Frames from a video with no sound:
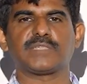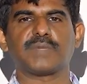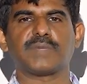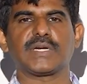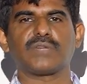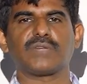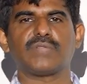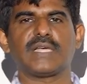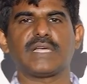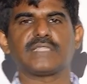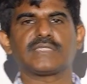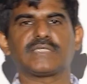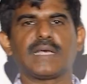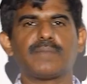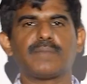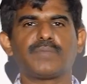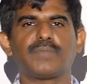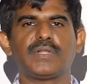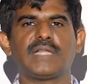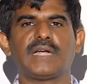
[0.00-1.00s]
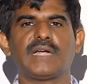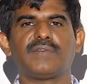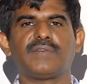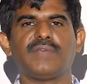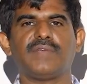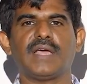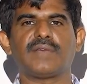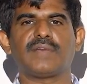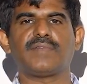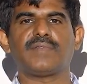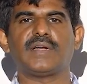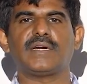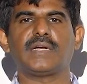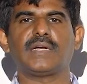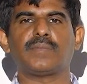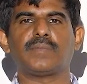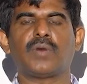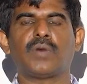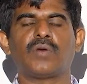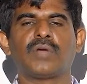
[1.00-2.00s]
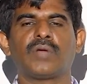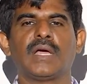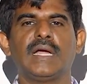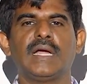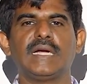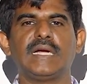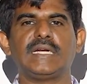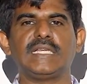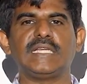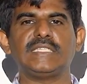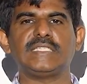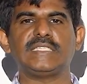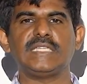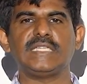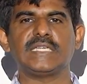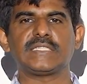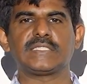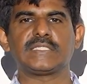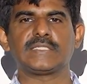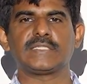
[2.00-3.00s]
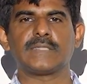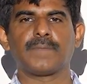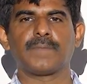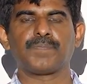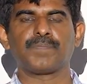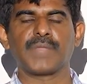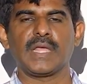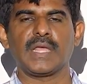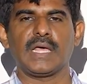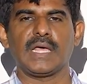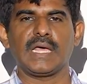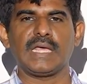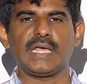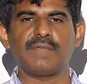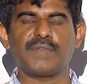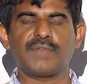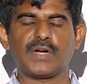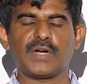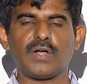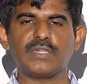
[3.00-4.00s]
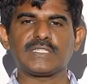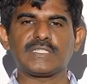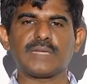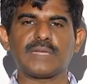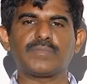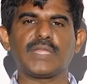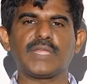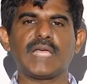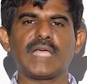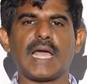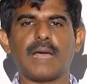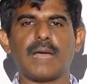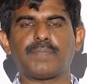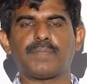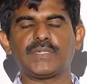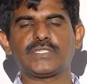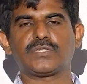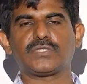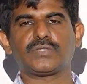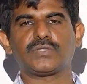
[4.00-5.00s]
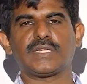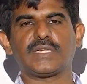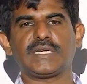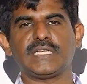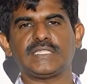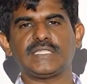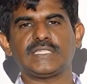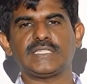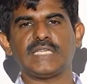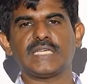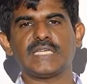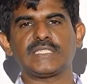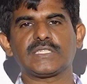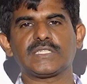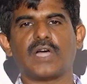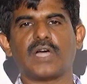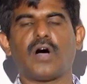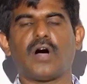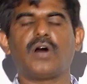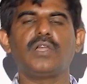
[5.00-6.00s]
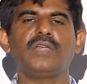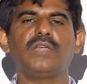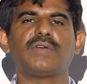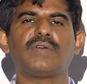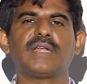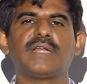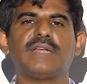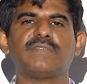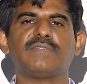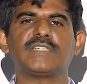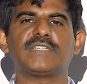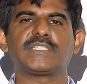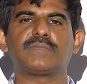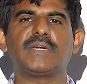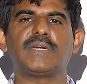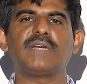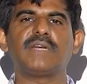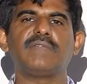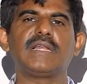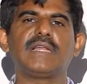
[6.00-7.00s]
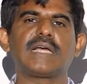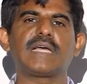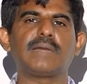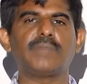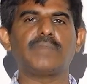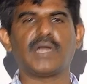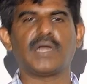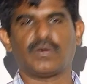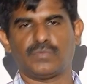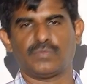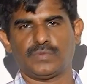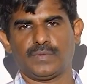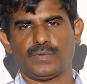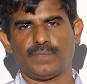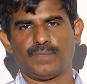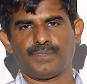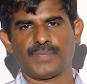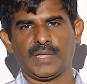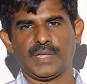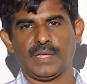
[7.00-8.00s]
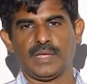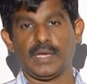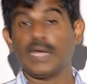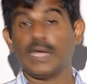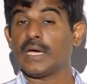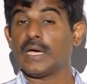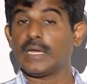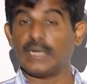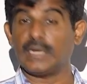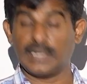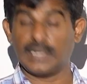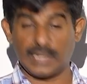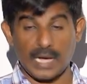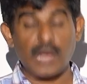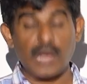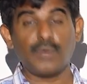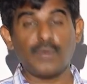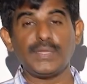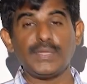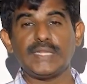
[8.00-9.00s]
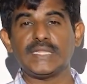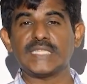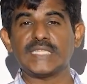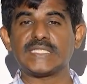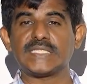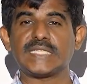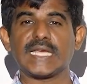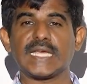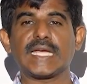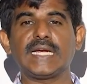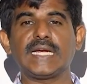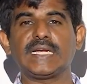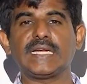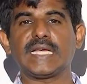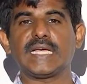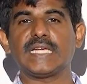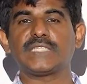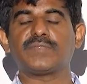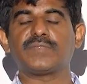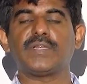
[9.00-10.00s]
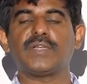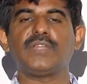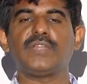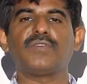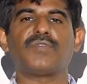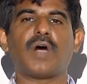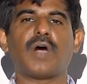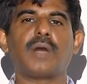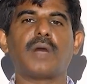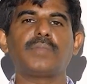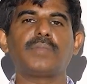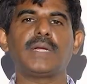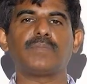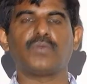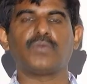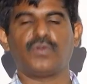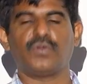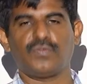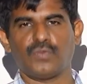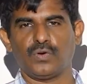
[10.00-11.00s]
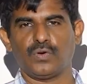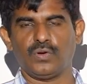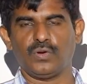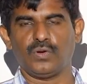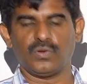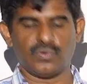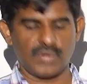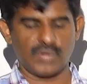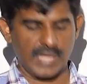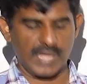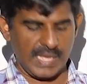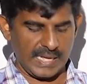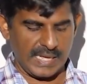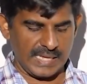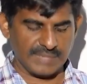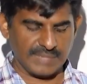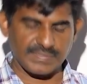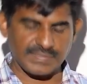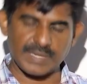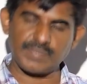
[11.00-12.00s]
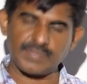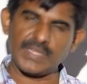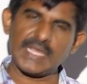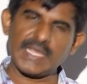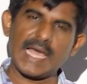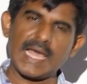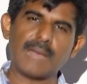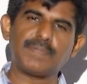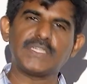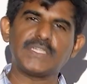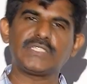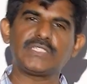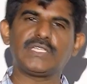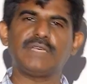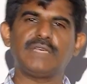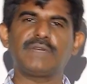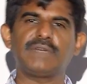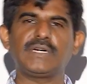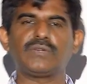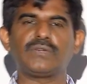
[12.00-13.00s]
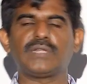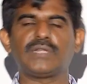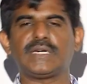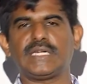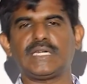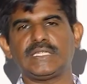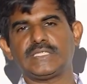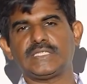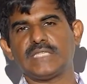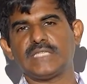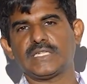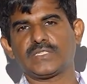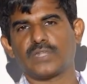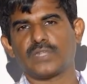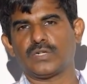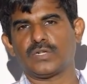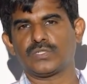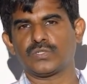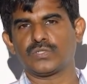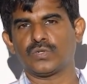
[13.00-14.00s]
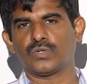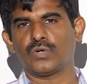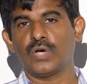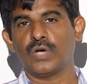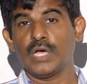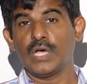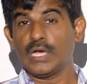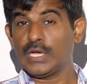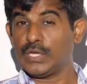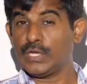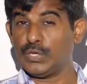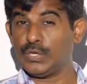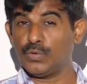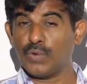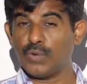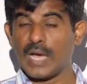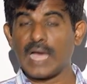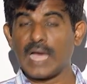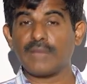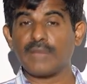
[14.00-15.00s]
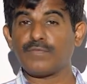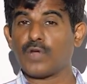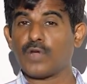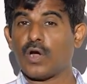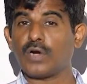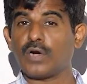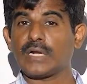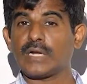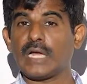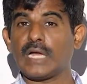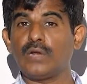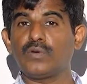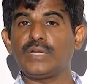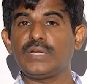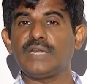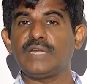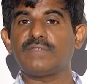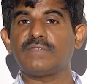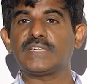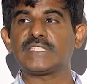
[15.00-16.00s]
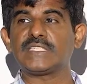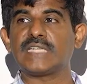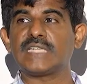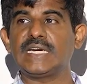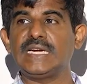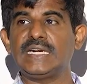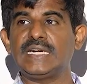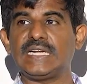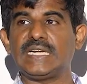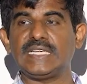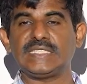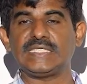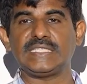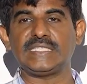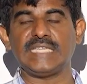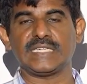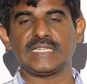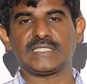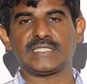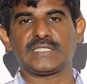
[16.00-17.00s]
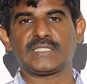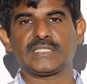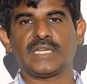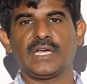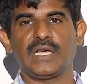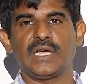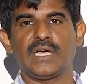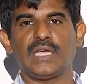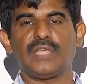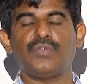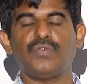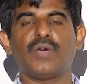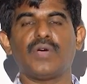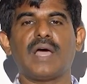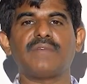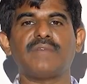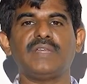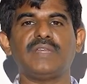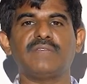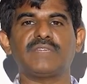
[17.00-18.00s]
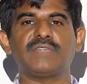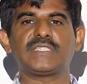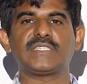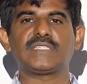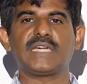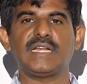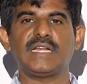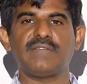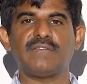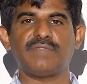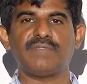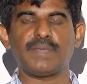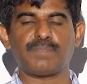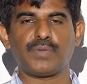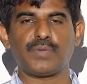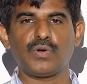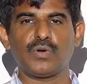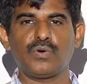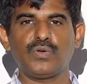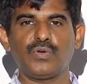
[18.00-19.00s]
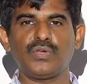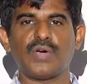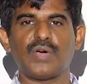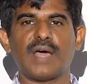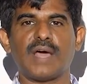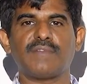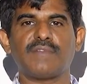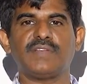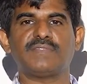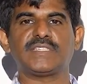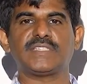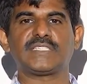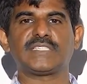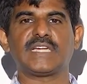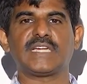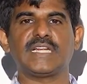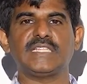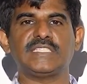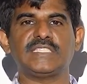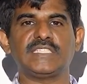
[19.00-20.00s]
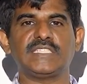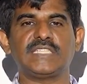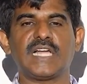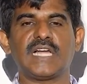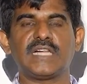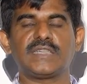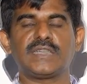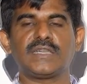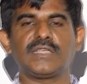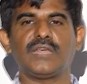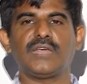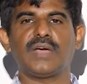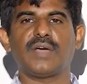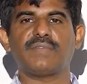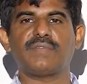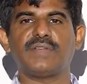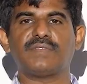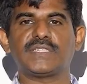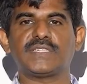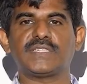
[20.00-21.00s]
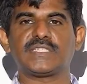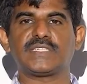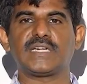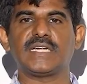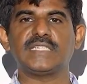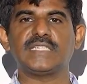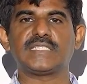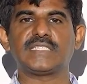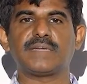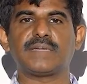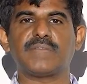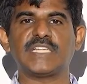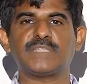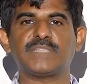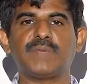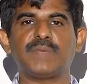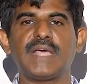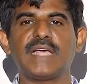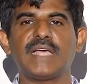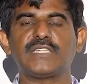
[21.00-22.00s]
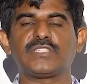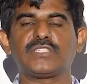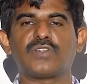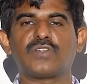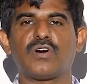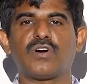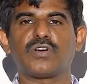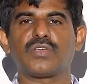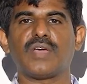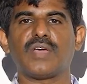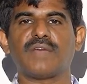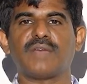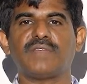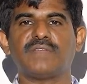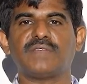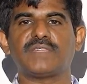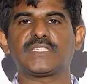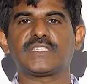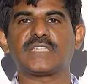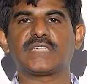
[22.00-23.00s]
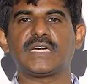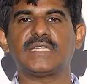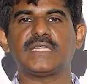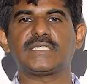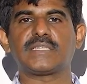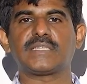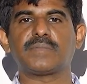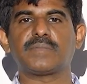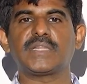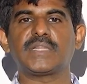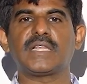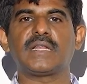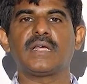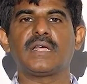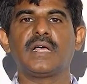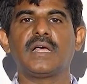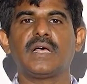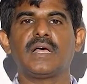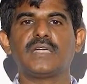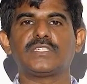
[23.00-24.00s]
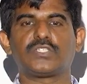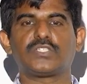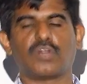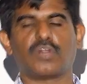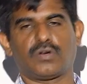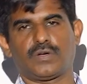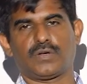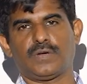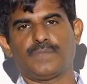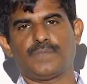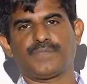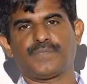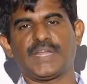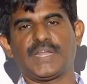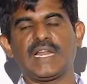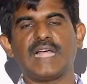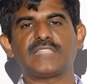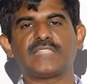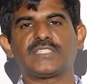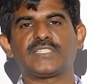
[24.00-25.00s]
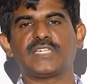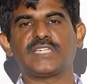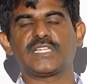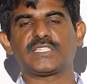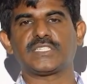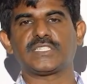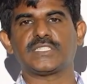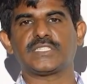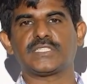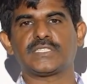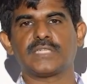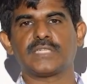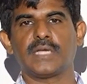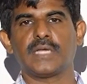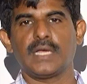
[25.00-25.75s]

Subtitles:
to the example that we have learnt about TCS. If at all something happens to the TCS, all your investment will come down. Now, in this second case, when you formed a portfolio, if something happens even to the TCS also, you have not alone invested in TCS. You have invested in Wipro, you have invested in Jindal, you have invested in some SBI stock, you have invested in some other stock, Reliance Industries.